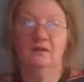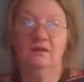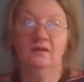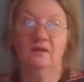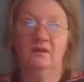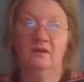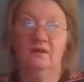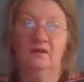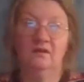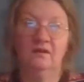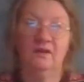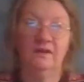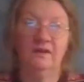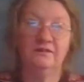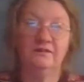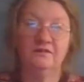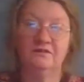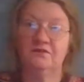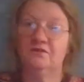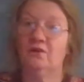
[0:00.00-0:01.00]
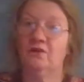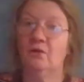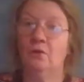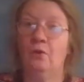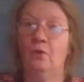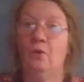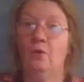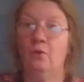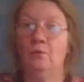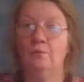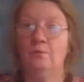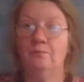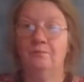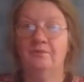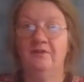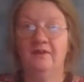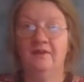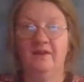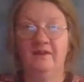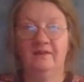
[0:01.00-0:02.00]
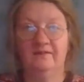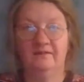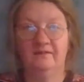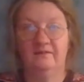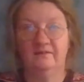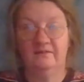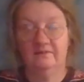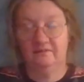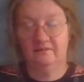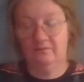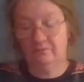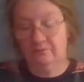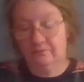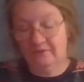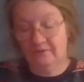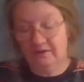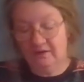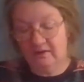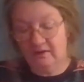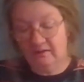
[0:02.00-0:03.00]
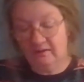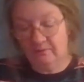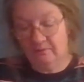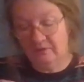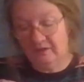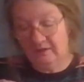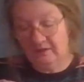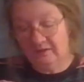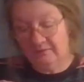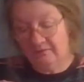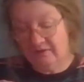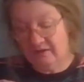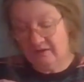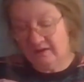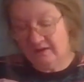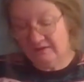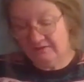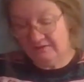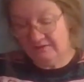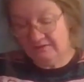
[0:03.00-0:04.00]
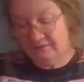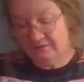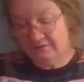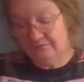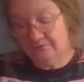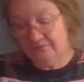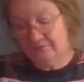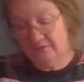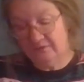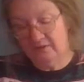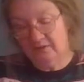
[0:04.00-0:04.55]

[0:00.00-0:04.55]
I just hope that whenever I sort of